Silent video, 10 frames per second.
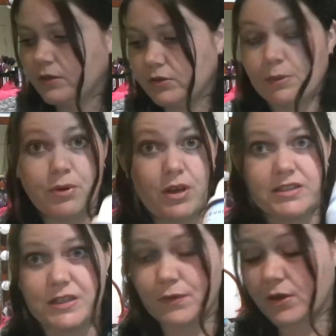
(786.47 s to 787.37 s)
The
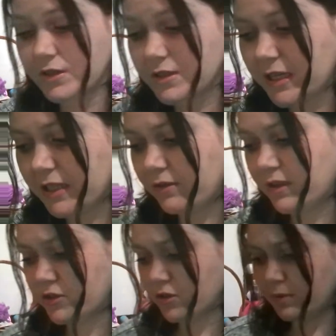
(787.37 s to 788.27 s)
price, I forgot to tell you. I
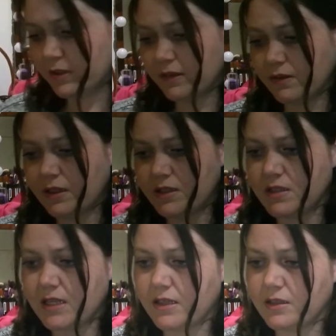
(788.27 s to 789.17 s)
do believe that this is
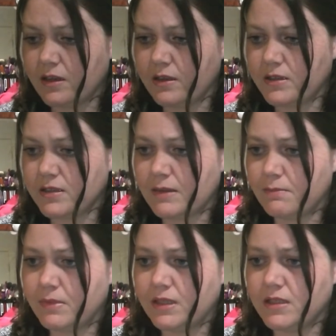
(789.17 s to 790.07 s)
$10. Let
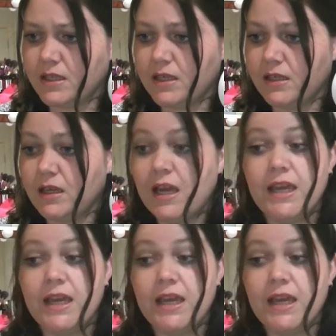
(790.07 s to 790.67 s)
me see.